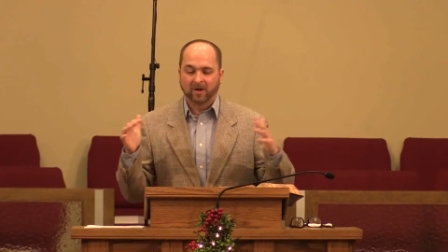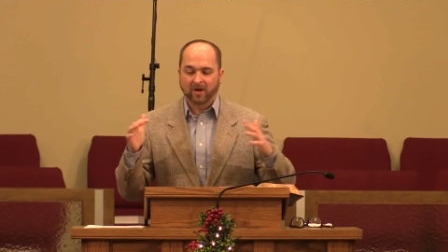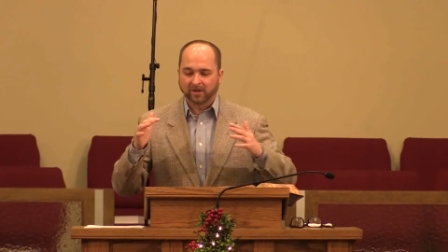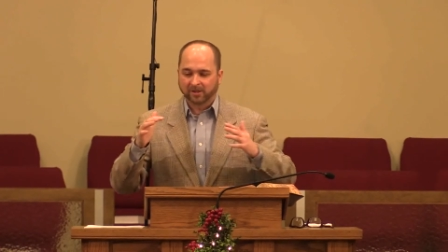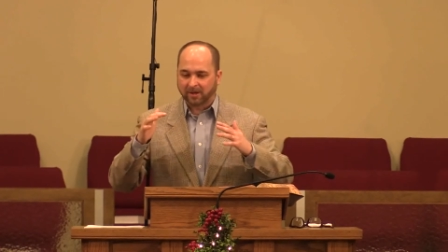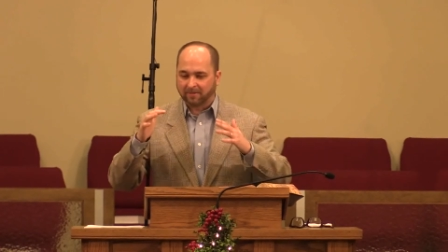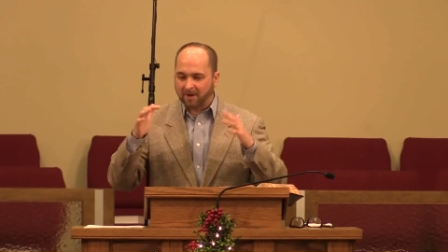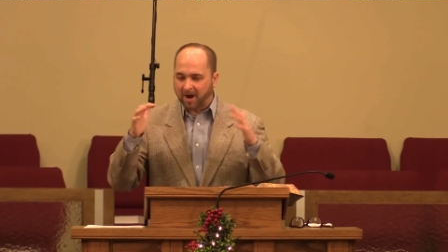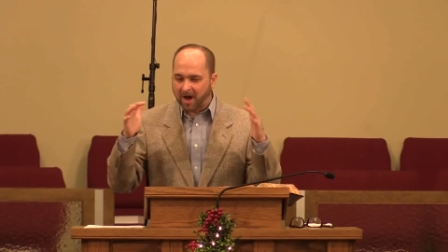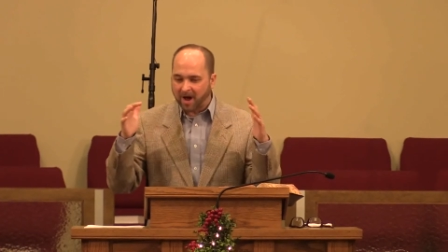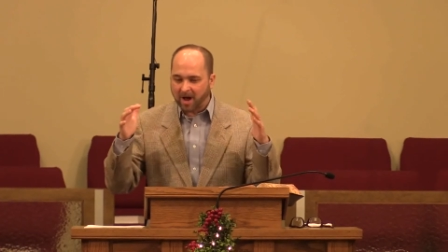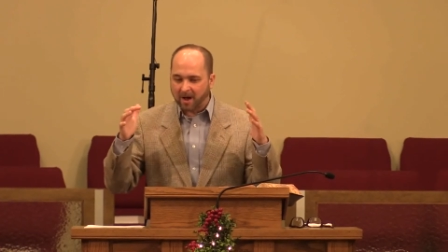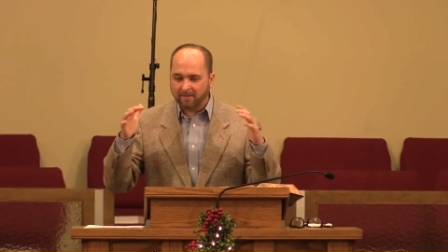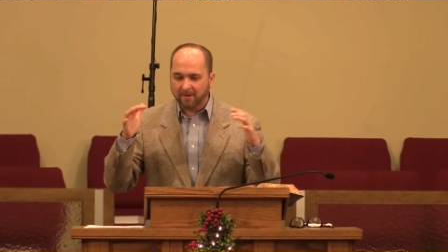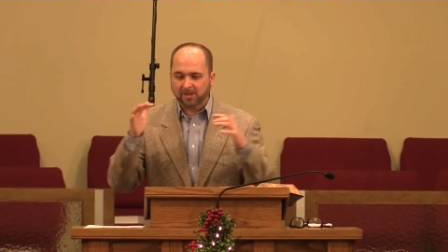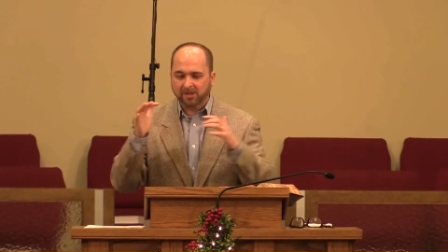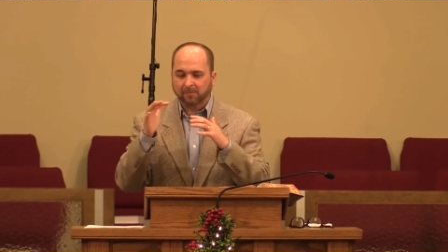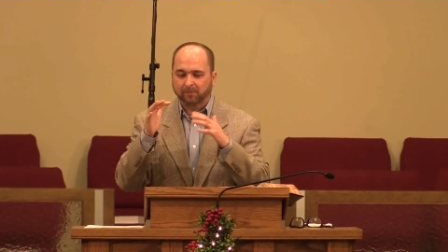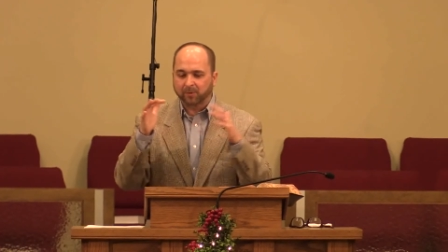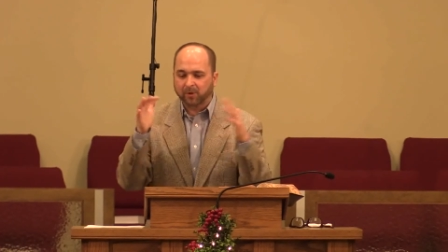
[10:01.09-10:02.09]
some hobby,
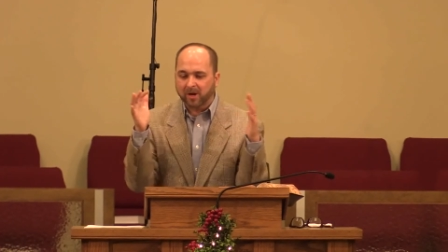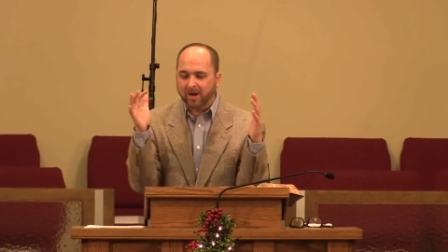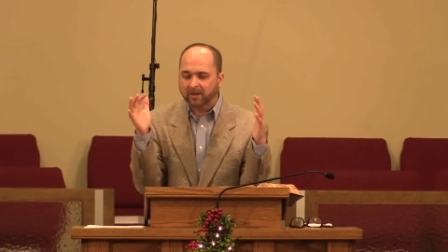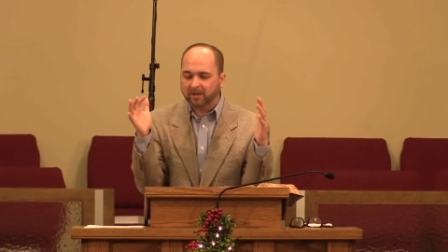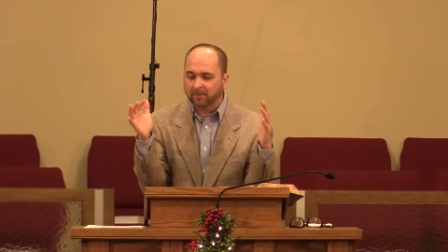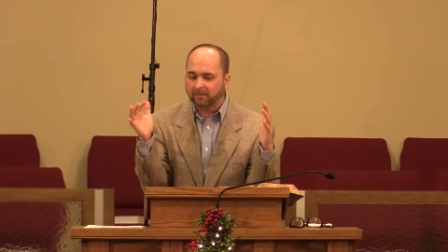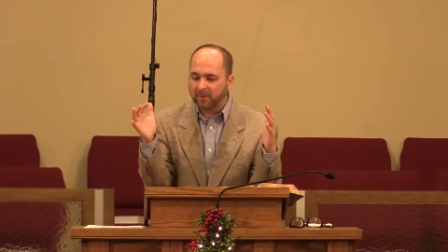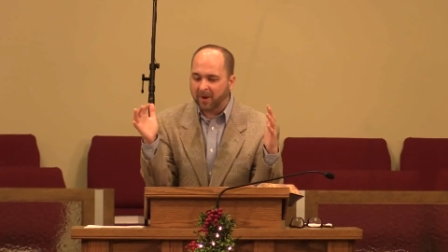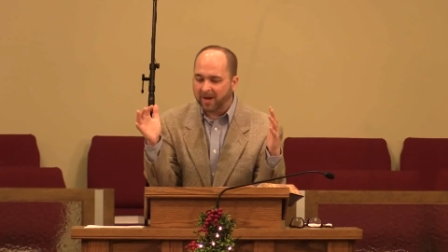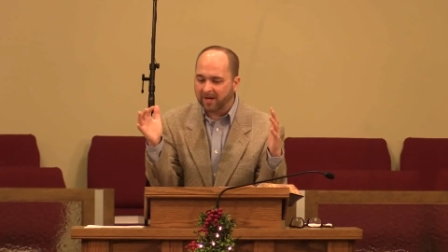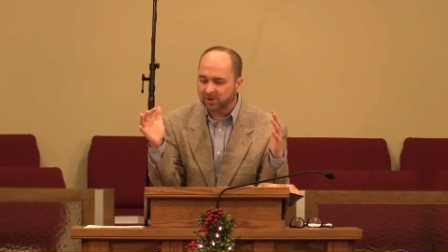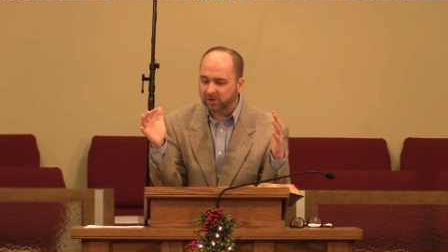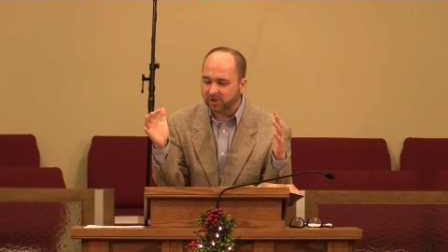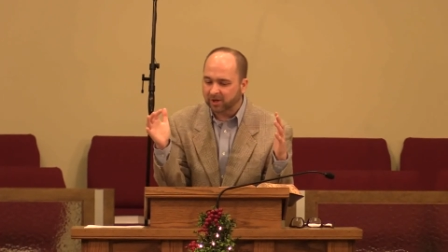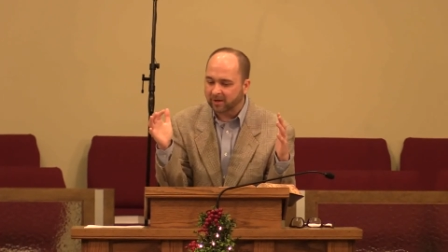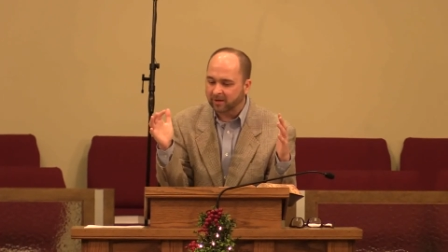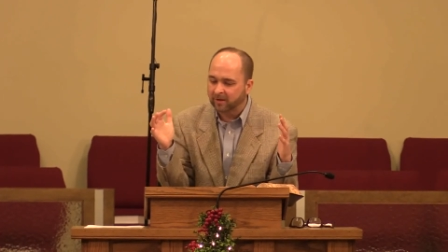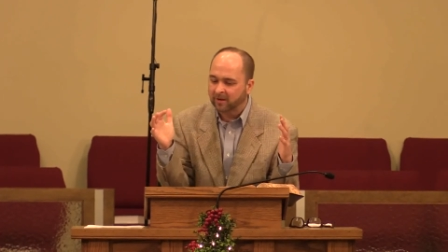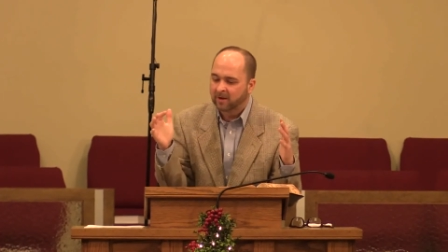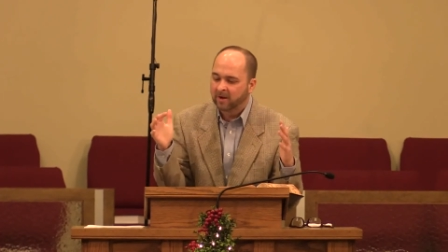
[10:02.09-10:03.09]
some
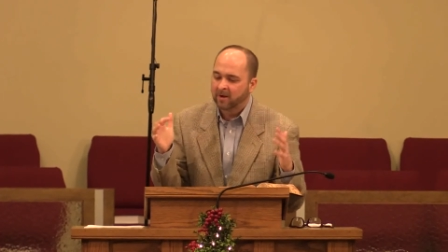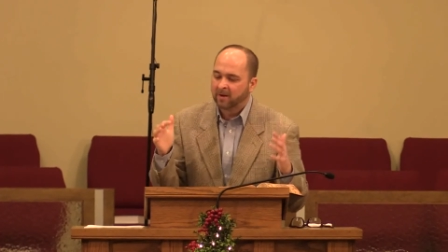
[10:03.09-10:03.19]
preoccupation